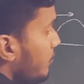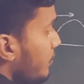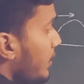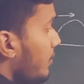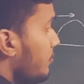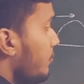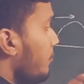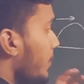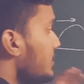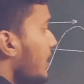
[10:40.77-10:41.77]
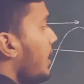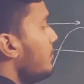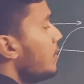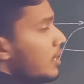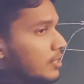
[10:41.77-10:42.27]
we must
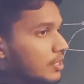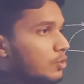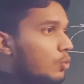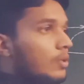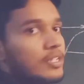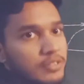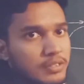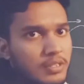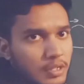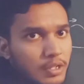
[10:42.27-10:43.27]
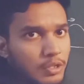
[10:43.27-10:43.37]
have the two crusts.